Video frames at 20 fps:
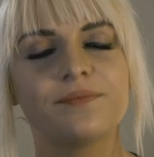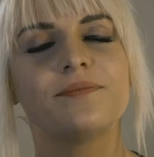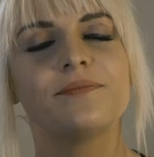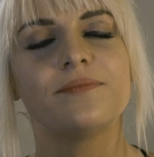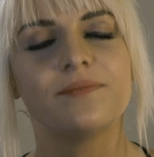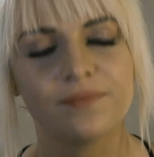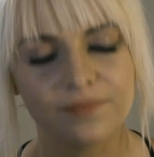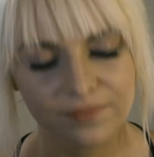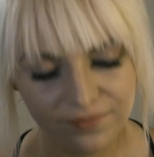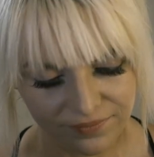
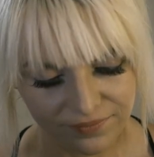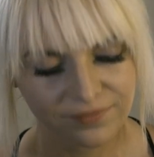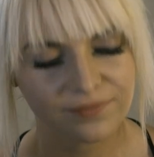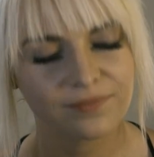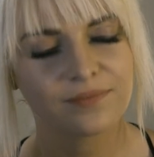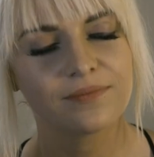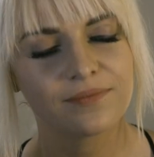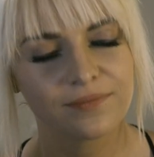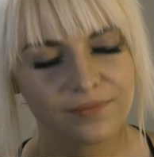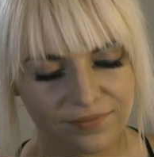But not
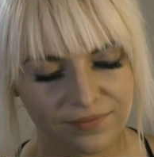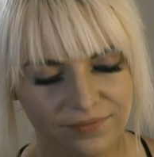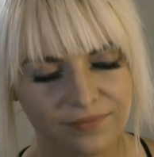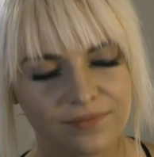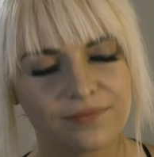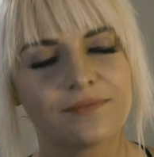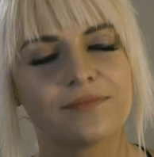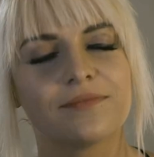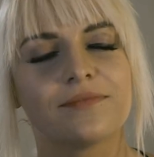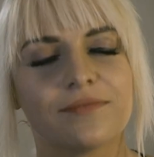when it's
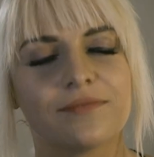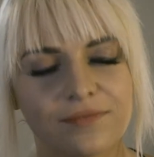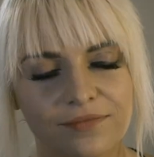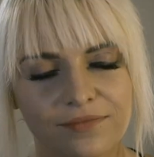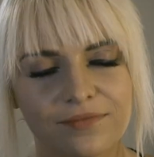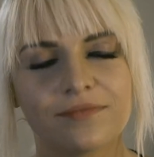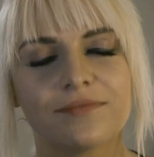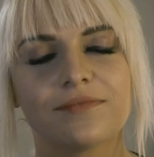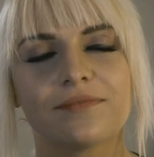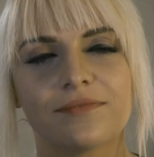real.
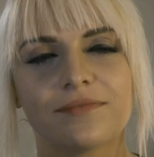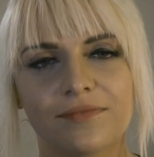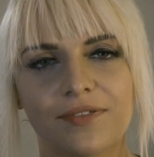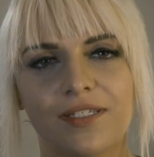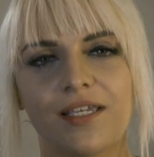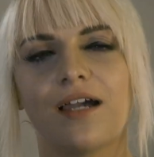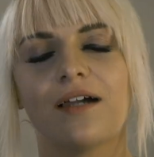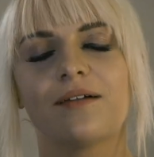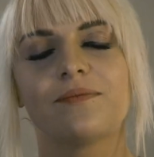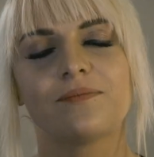
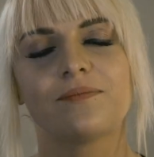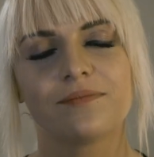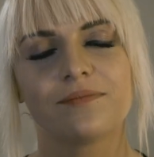Okay,